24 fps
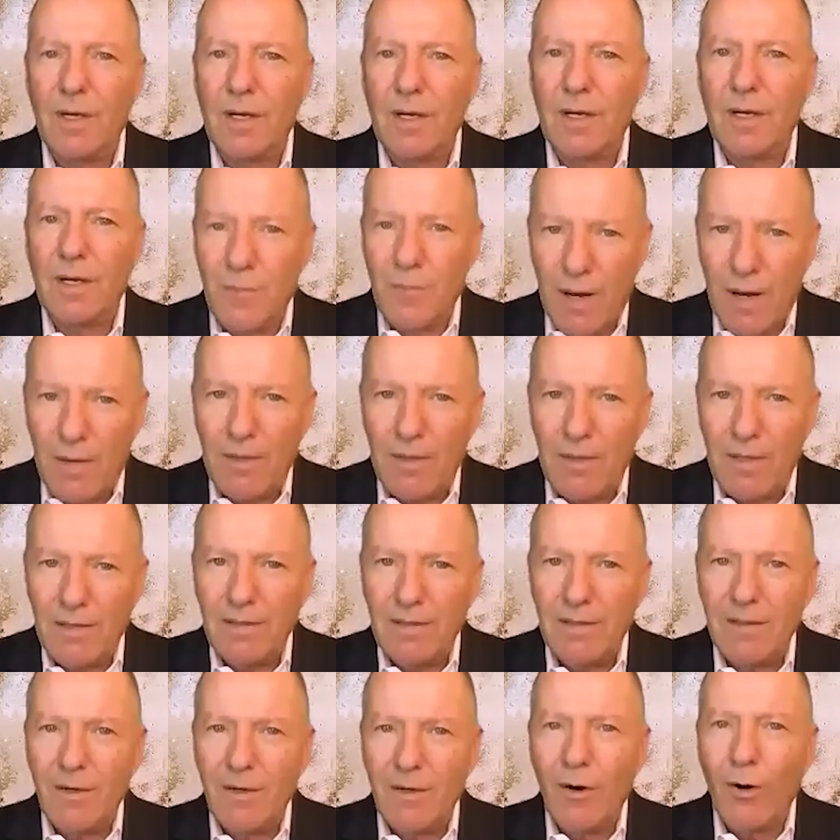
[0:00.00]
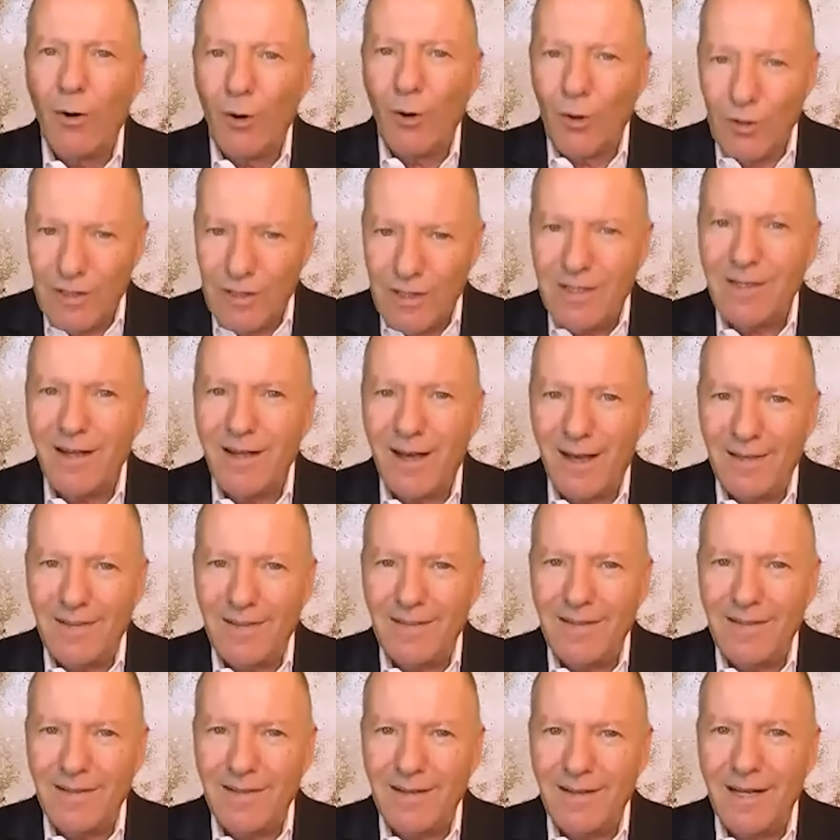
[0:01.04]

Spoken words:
Grab it, hold it tight,